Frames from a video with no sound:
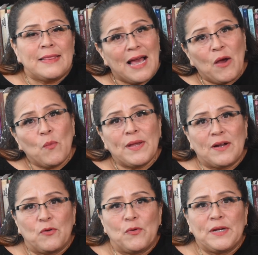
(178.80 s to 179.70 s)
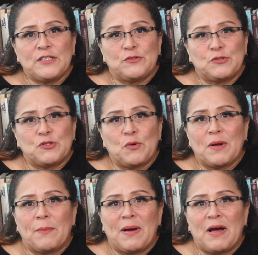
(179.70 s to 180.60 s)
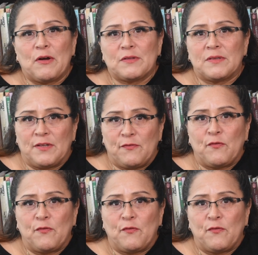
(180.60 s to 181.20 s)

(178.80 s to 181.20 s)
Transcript: Now we are going to talk about the